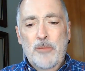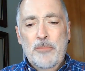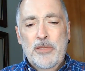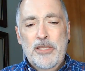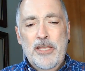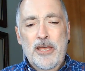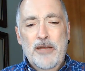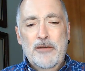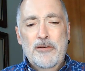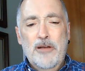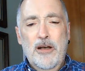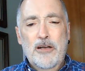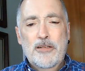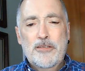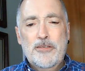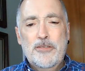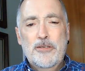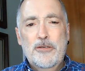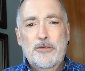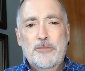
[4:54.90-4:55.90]
but then
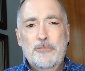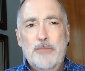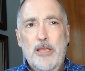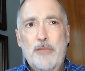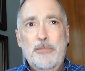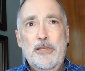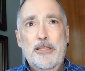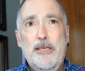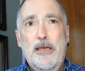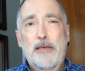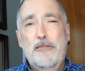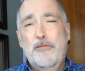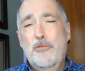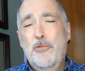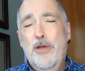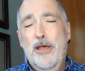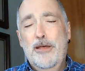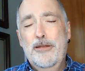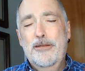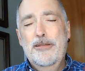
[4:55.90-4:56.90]
also, maybe that
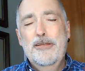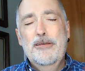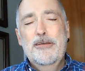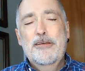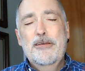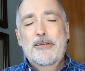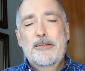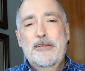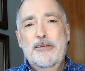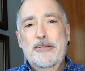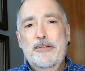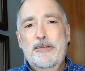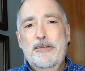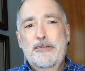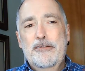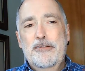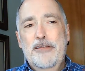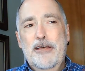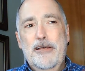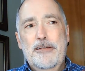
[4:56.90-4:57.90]
thread
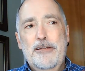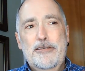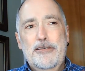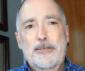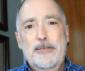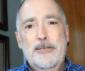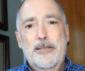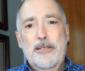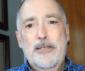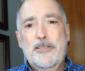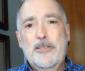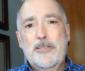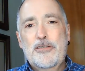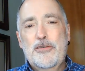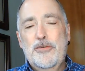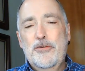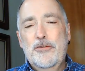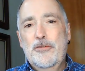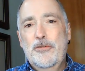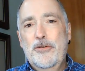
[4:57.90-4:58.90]
that uh, gets
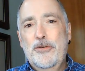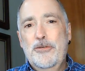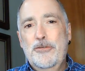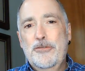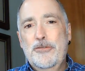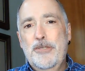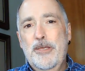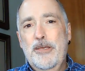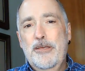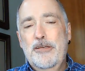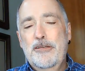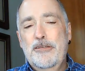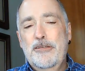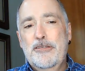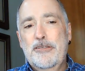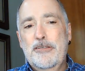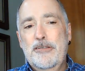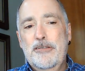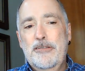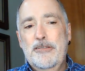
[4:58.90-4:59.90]
us through those
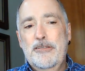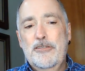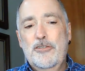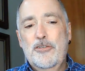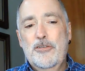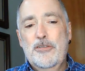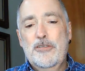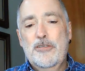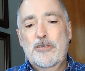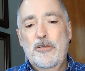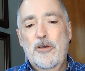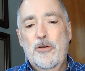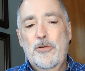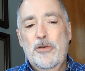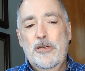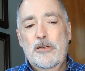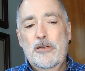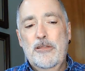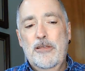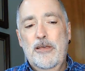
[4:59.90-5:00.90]
days is just
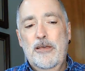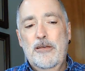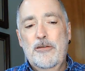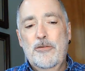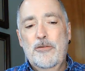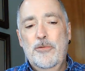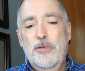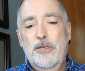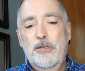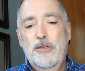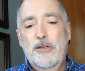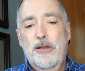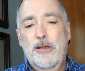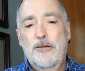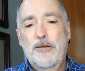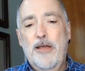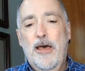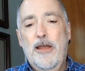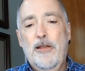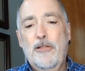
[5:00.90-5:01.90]
knowing that we
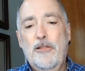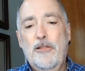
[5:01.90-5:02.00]
are not